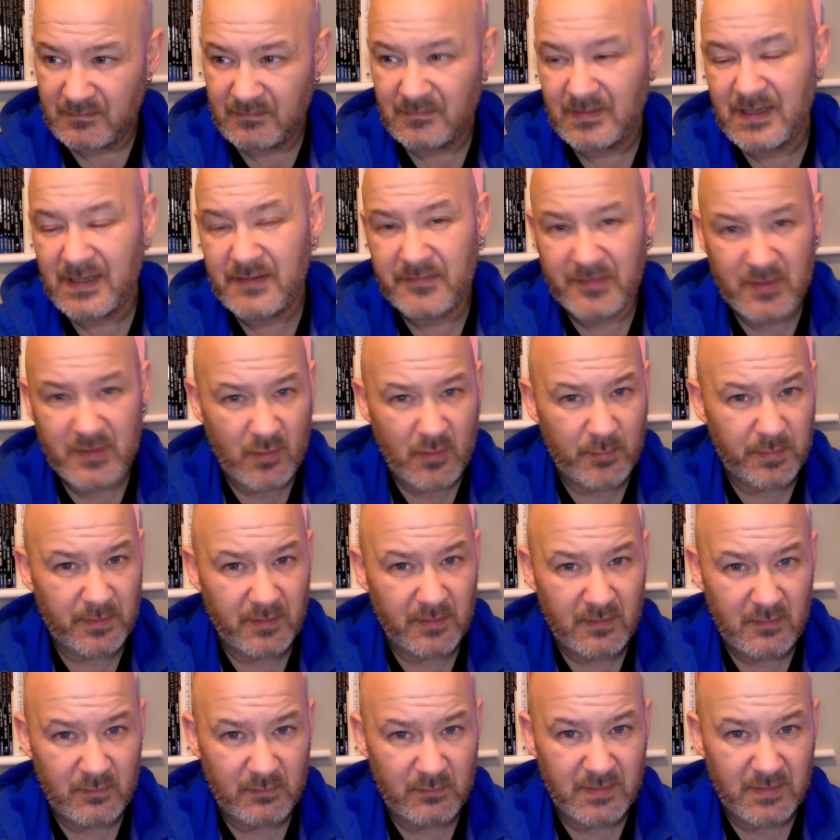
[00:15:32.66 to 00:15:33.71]
leave a
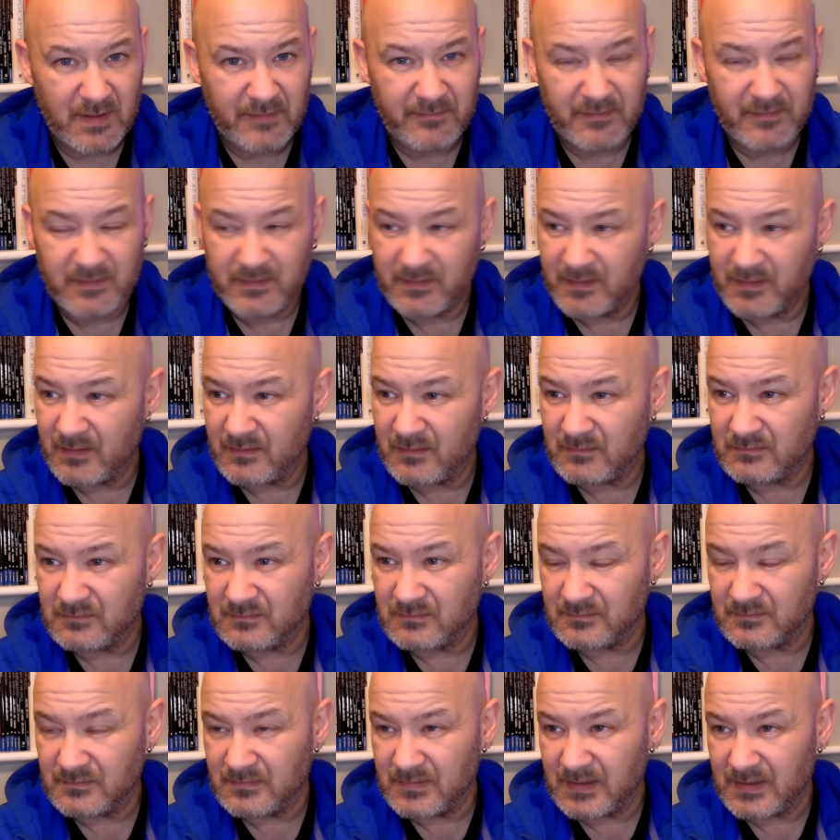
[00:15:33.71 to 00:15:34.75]
couple up, you know.
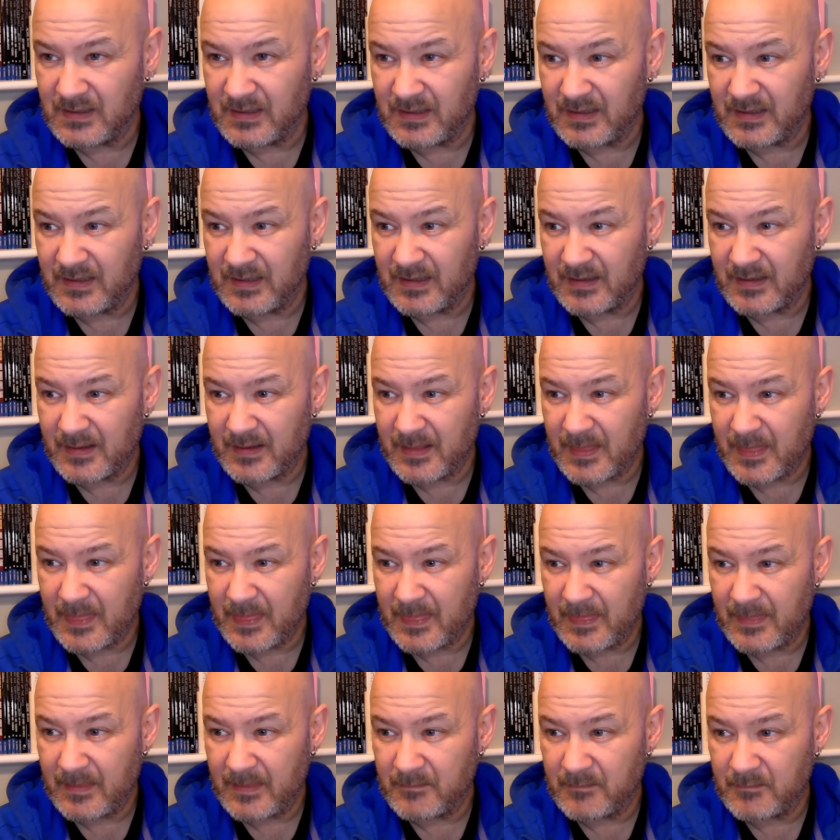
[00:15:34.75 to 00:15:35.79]

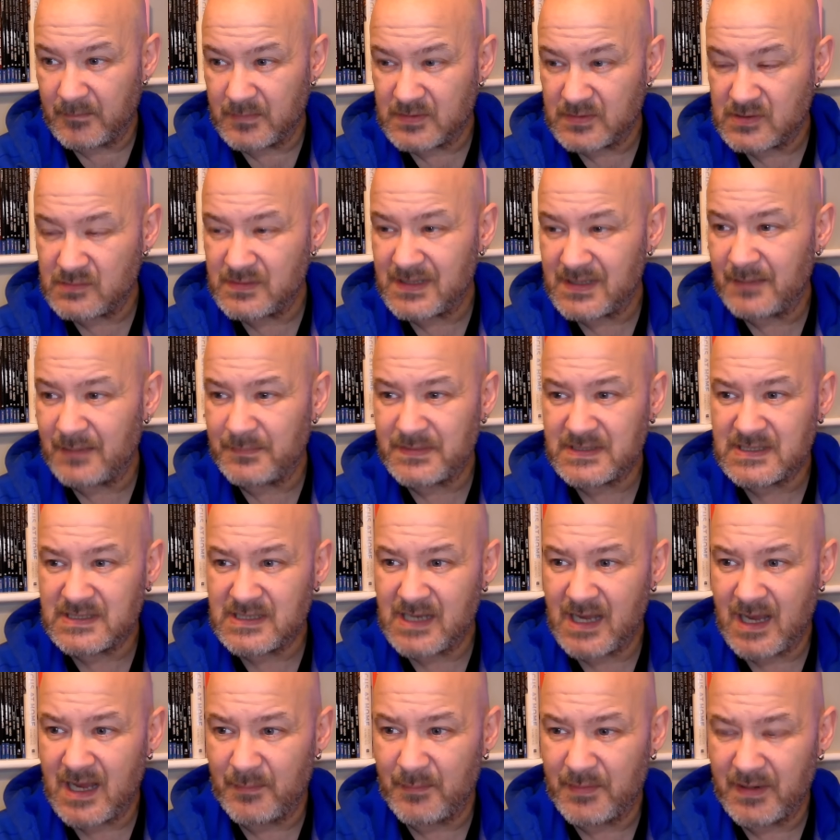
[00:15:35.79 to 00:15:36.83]
Something like
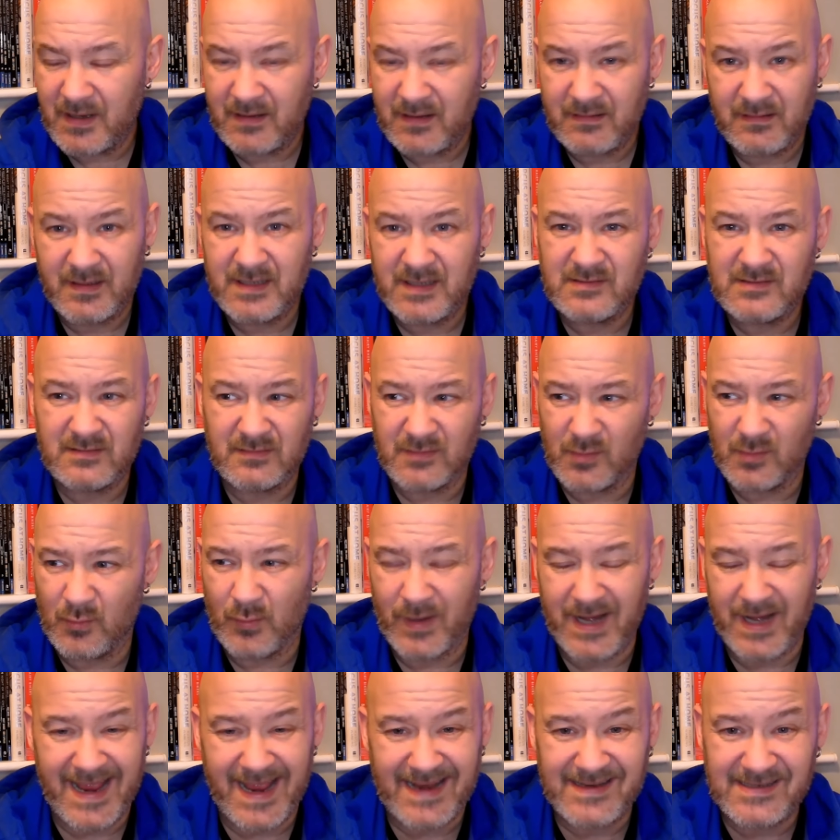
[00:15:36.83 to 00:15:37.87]
Massar, but he's not going to
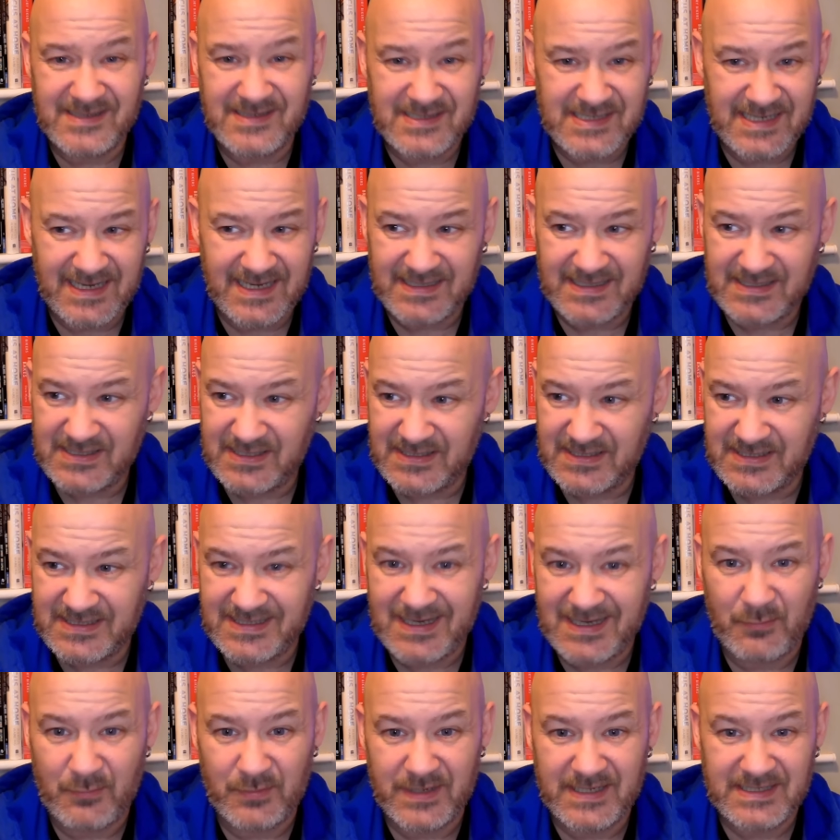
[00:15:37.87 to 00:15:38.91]
win headers against a
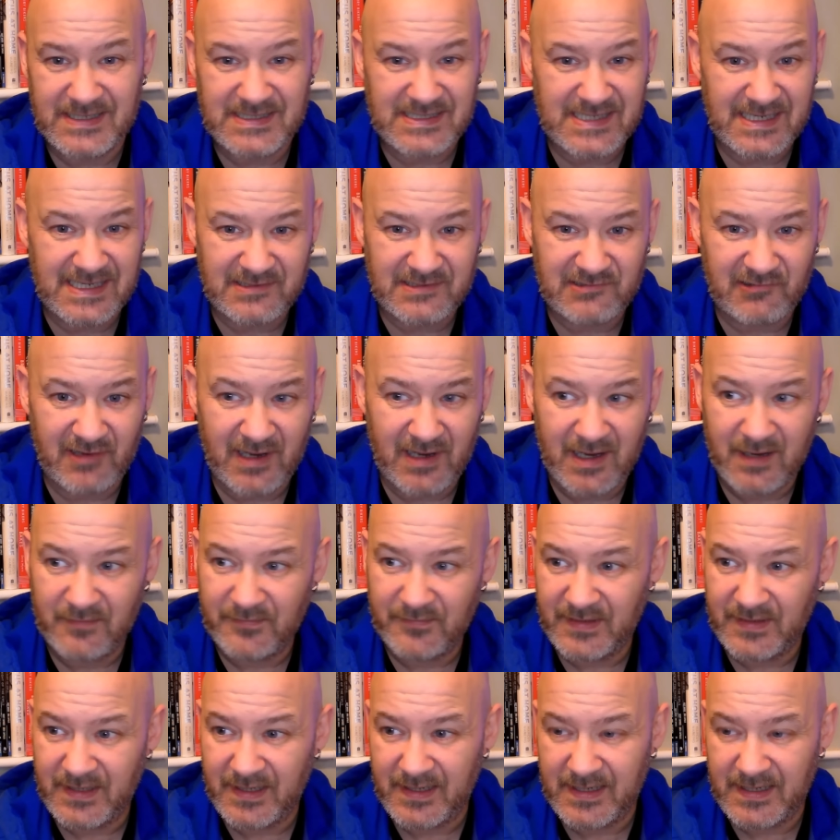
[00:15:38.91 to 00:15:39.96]
towering centre
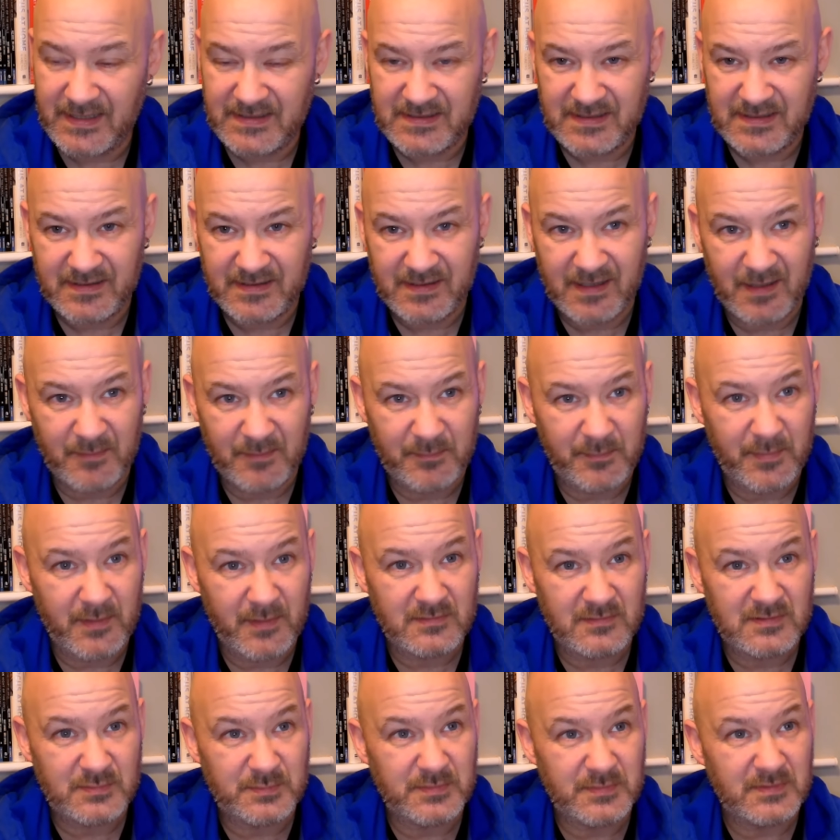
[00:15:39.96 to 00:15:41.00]
half in your 18-yard
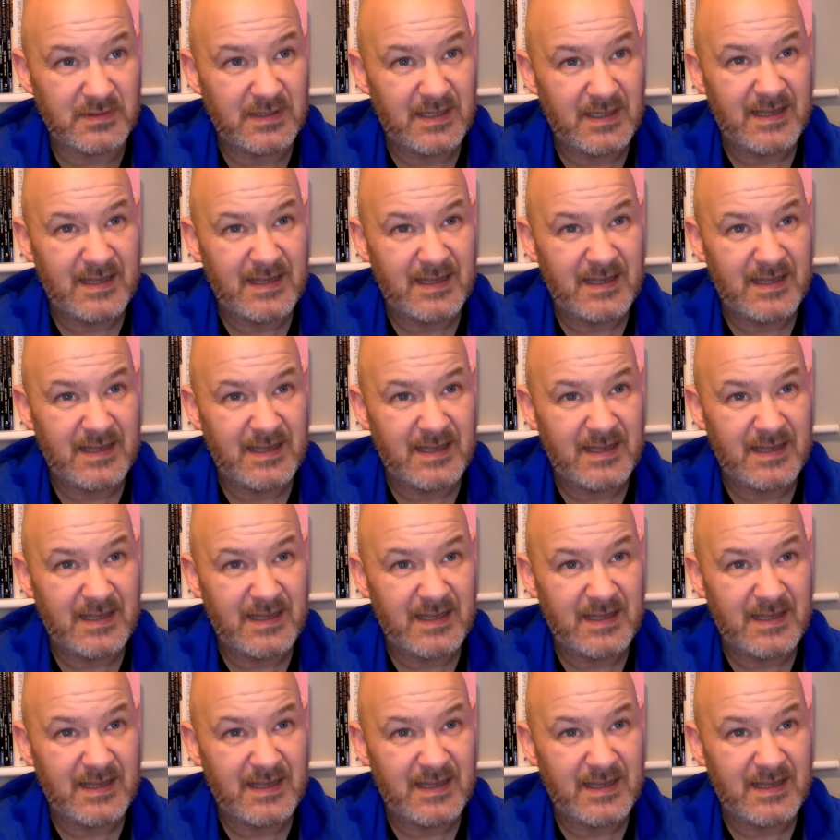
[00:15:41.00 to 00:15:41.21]
box. But